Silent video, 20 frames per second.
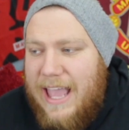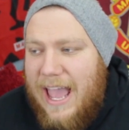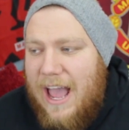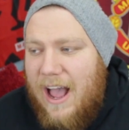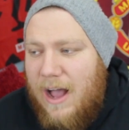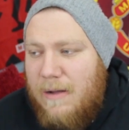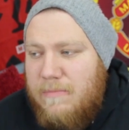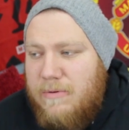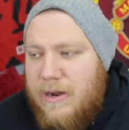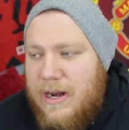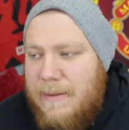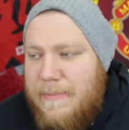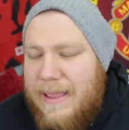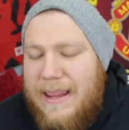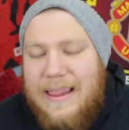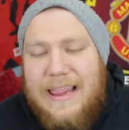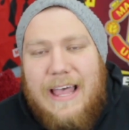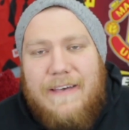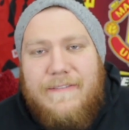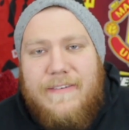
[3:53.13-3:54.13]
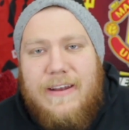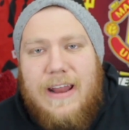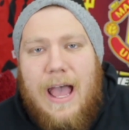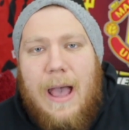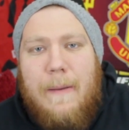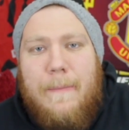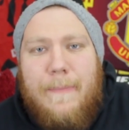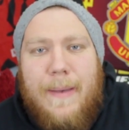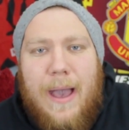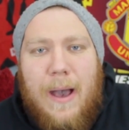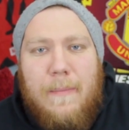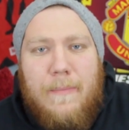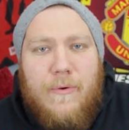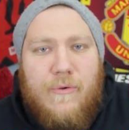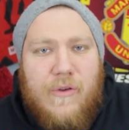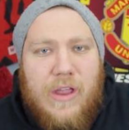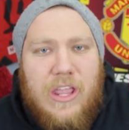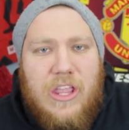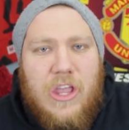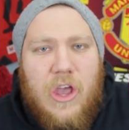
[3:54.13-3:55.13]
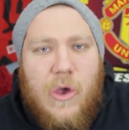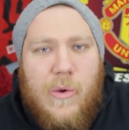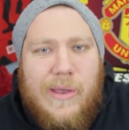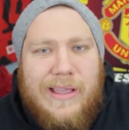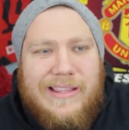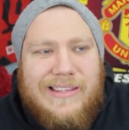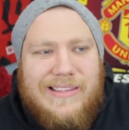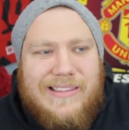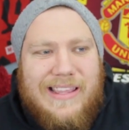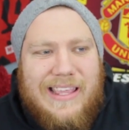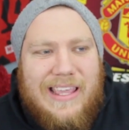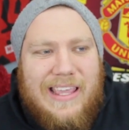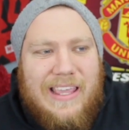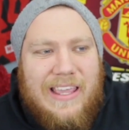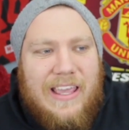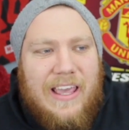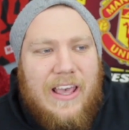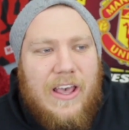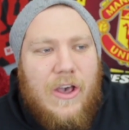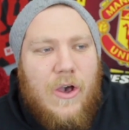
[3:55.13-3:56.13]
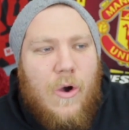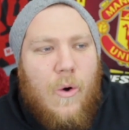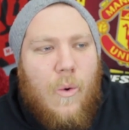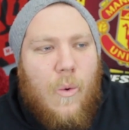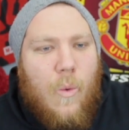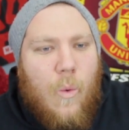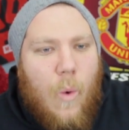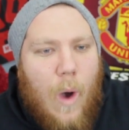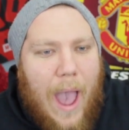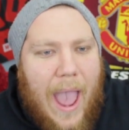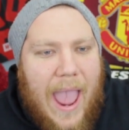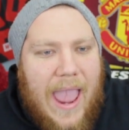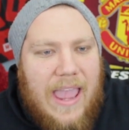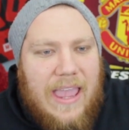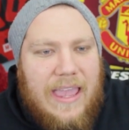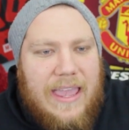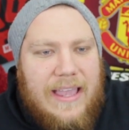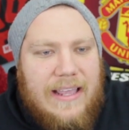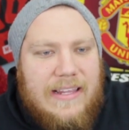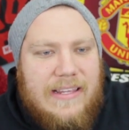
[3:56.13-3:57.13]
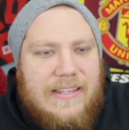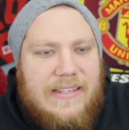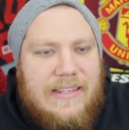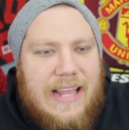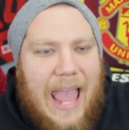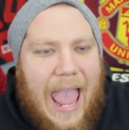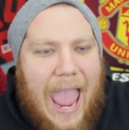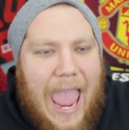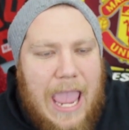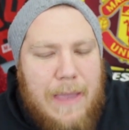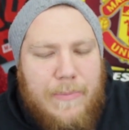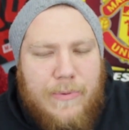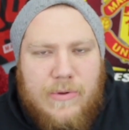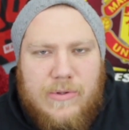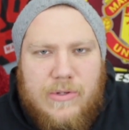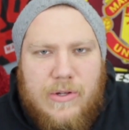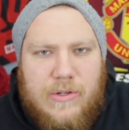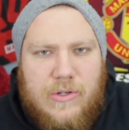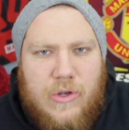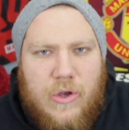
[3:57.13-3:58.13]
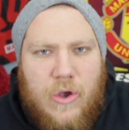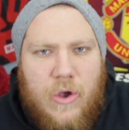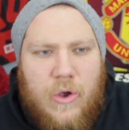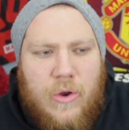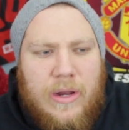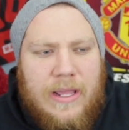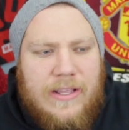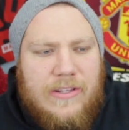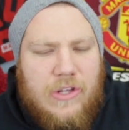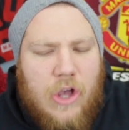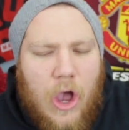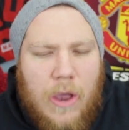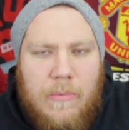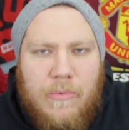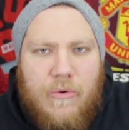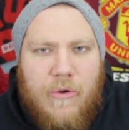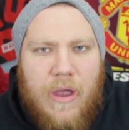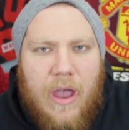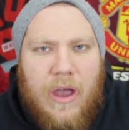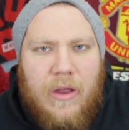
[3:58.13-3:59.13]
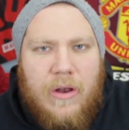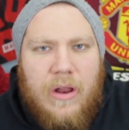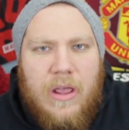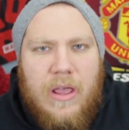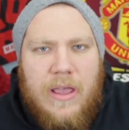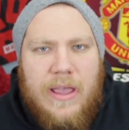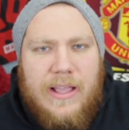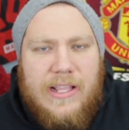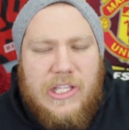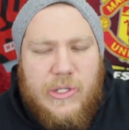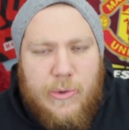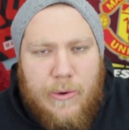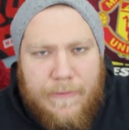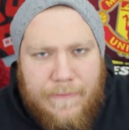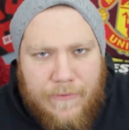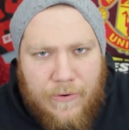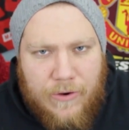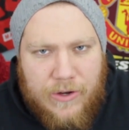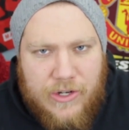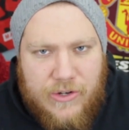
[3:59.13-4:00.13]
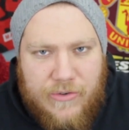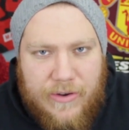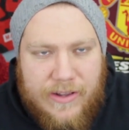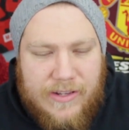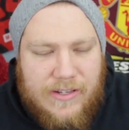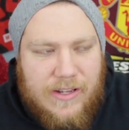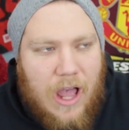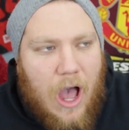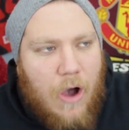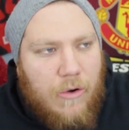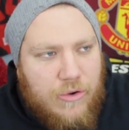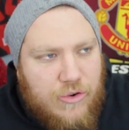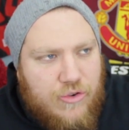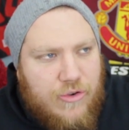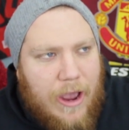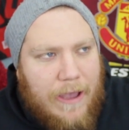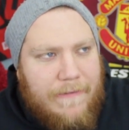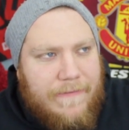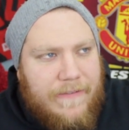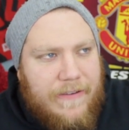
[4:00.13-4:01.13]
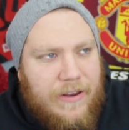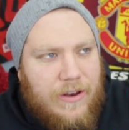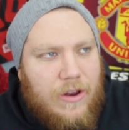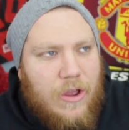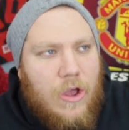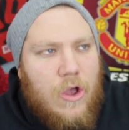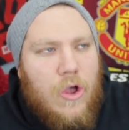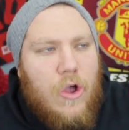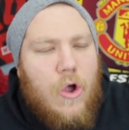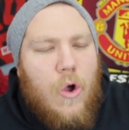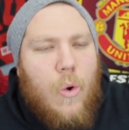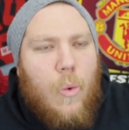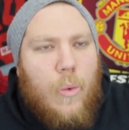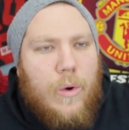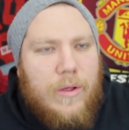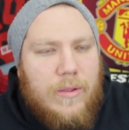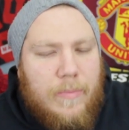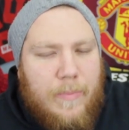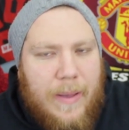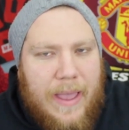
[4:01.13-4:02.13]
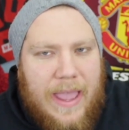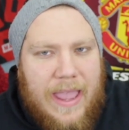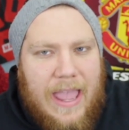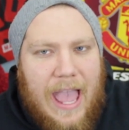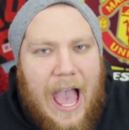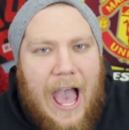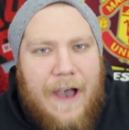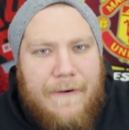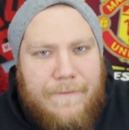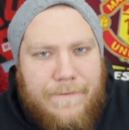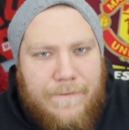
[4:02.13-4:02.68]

that I'm going to be loving about Mourinho is the way he's able to turn his home ground into a fortress. Old Trafford will be a